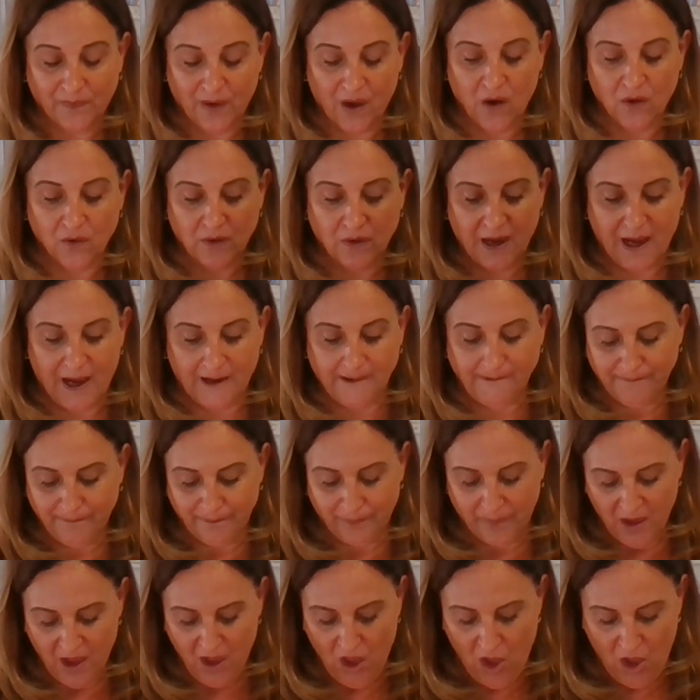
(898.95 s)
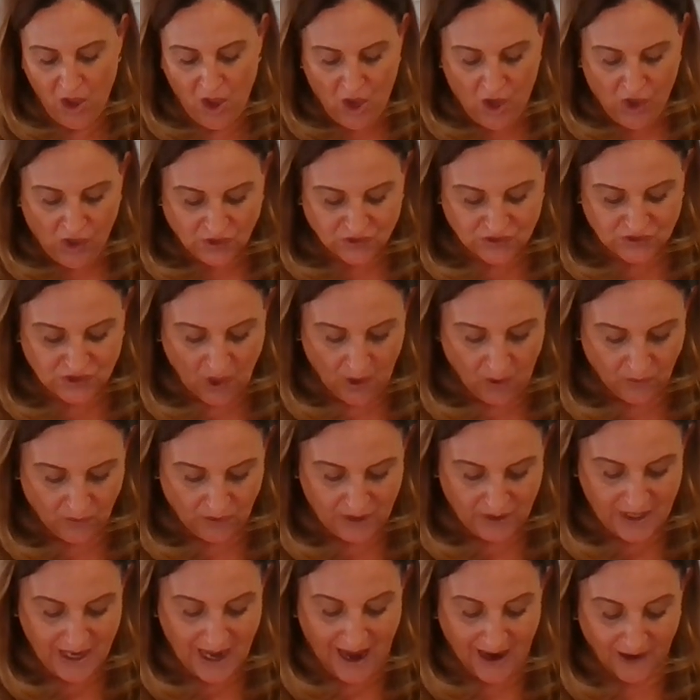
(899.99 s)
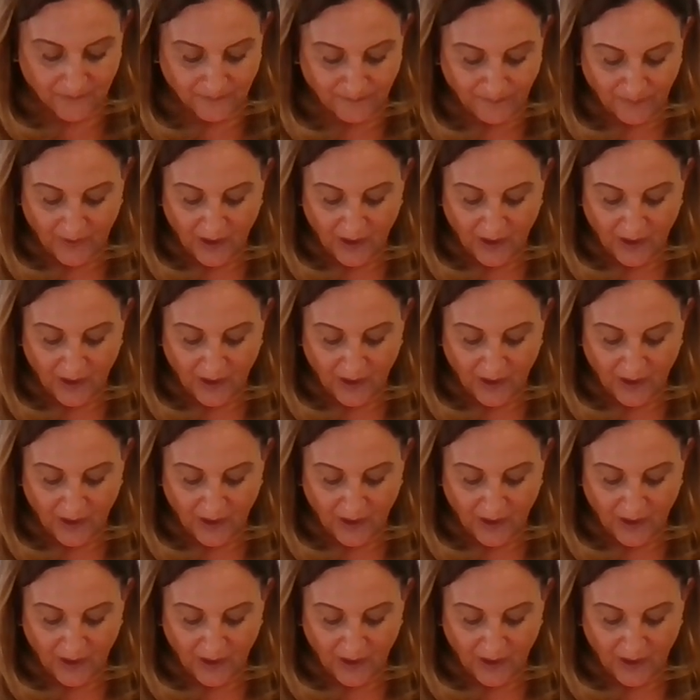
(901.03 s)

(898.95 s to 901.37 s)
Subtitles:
Okay? So now,